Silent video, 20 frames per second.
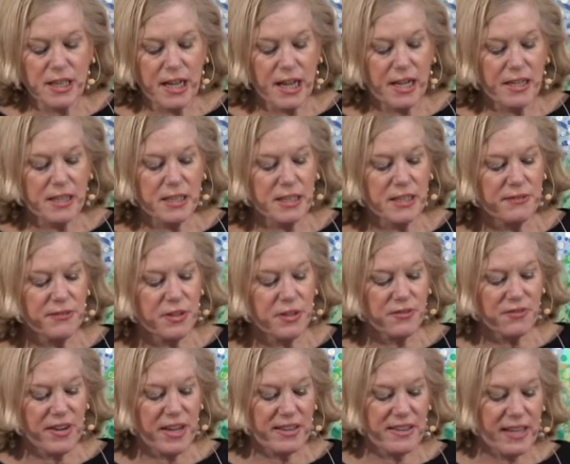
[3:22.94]
God to live your
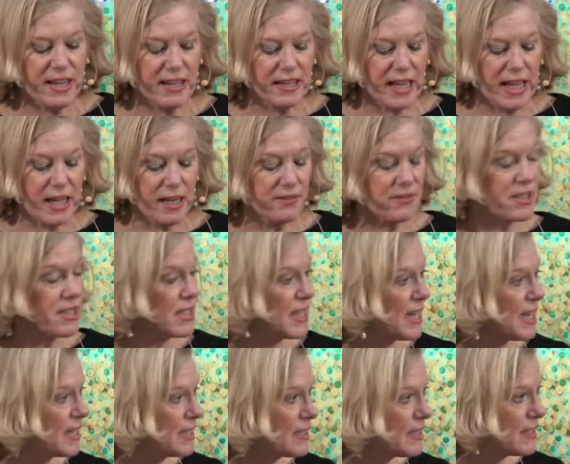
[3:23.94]
faith out loud every
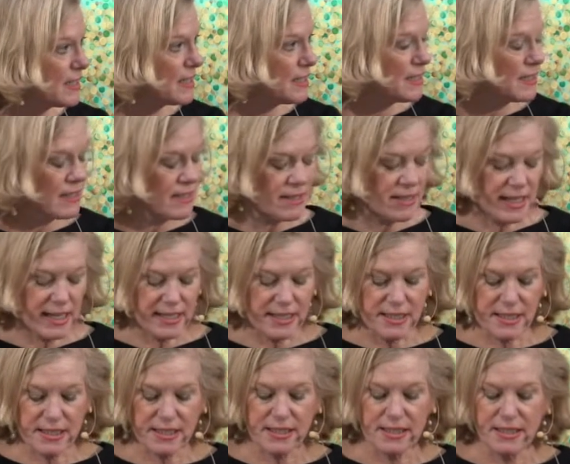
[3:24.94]
day.
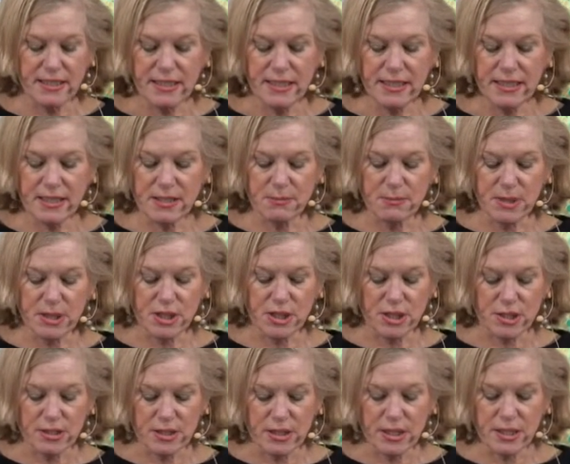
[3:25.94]
That's his
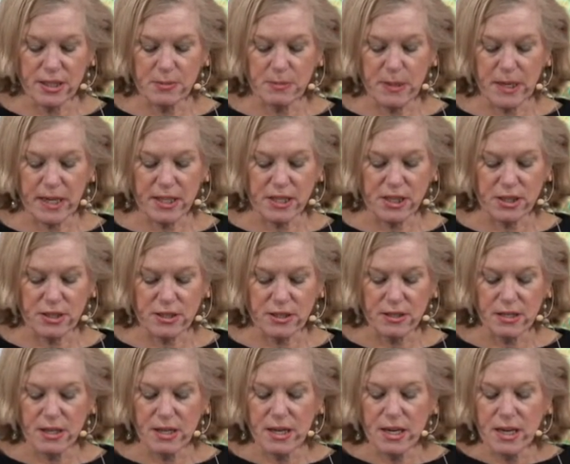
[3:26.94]
mission, his
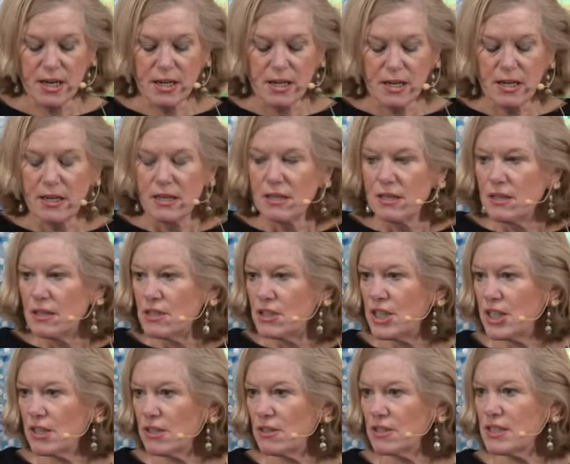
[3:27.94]
passion.
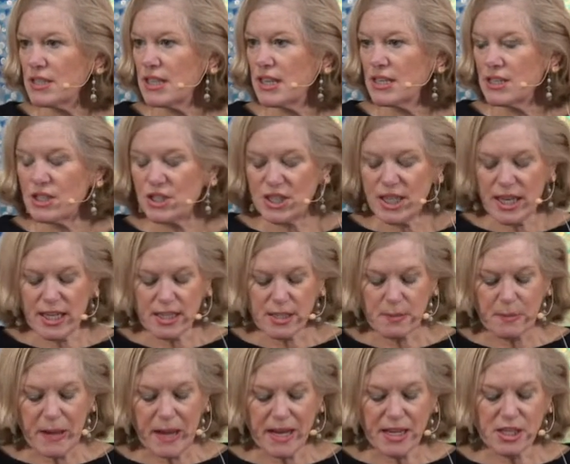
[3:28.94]
Cheryl says she has
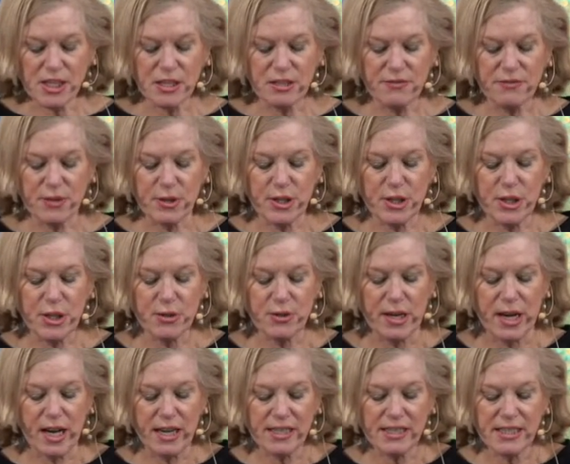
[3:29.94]
a passion for
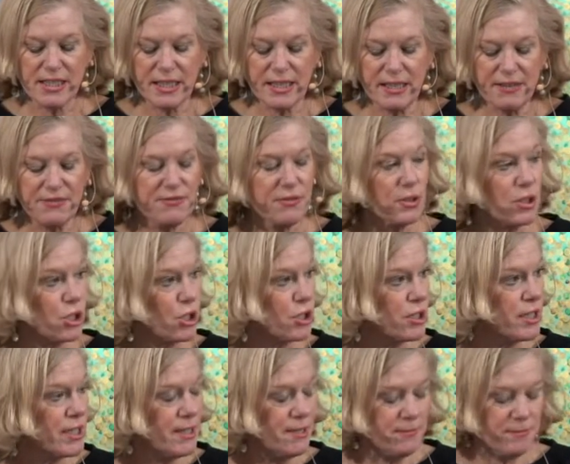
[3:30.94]
curiosity, for
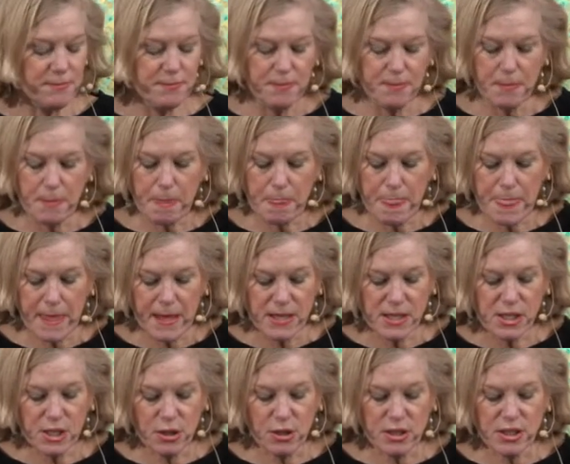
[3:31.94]
learning.
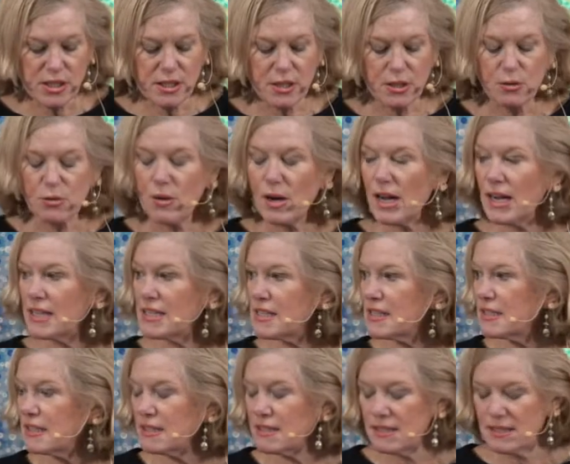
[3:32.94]
She looks at the
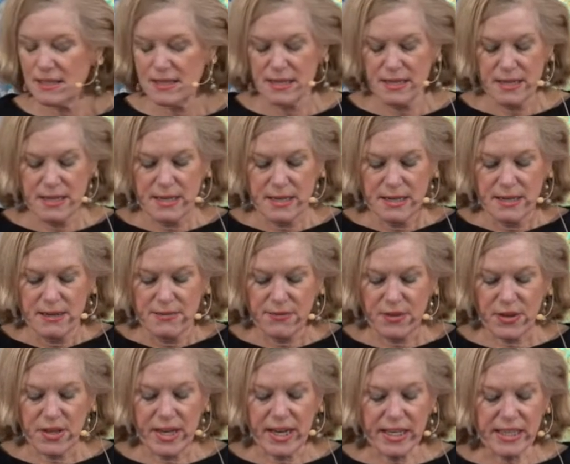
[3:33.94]
horizon
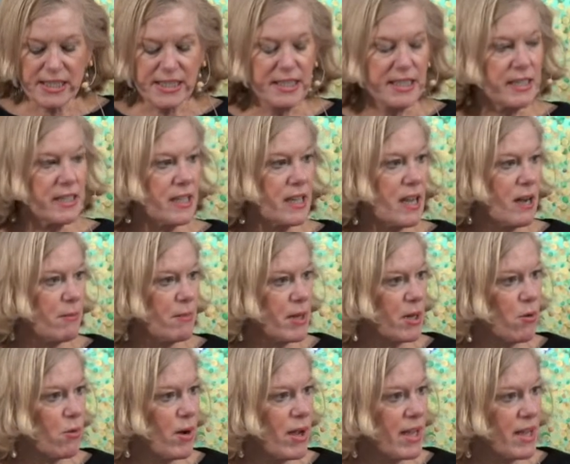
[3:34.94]
for the next
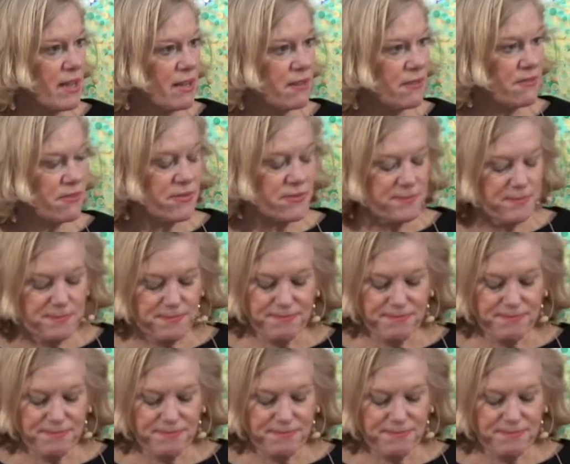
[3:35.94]
incoming wave.